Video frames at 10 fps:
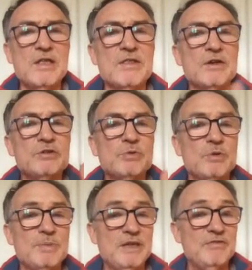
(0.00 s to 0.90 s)
those will
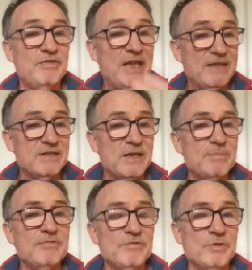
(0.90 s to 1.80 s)
be flagged
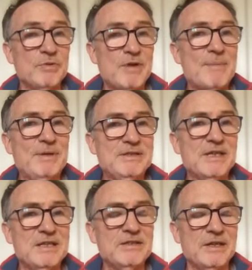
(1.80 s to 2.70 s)
up for rapid
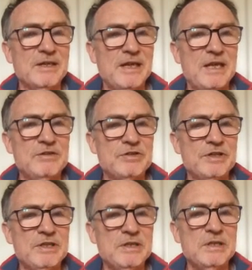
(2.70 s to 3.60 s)
data
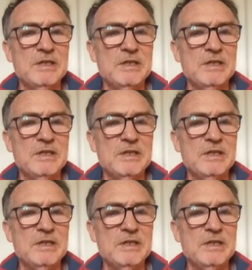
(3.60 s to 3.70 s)
entry.